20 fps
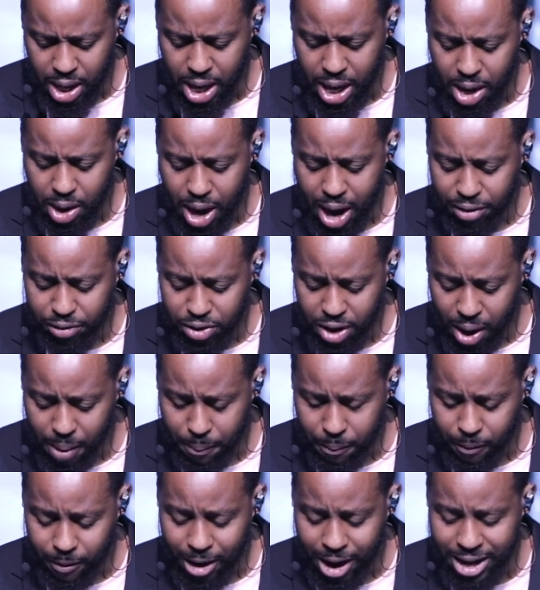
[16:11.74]
And after I
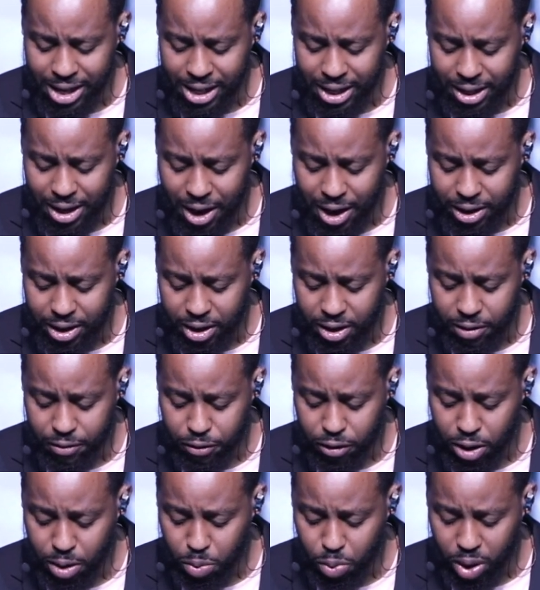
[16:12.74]
pray, I need God to
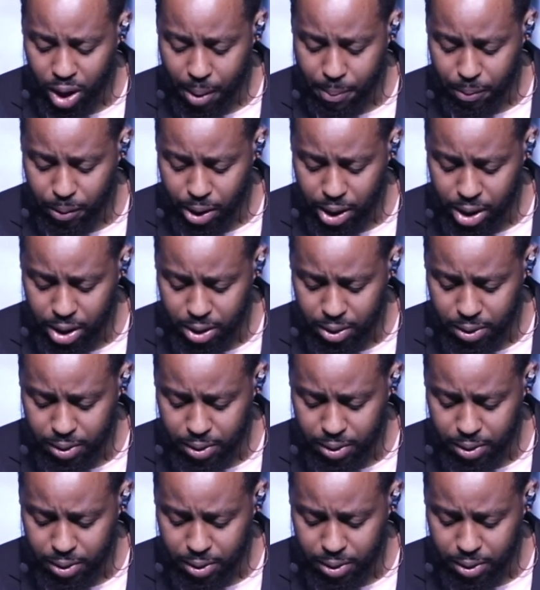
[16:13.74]
confirm what I prayed.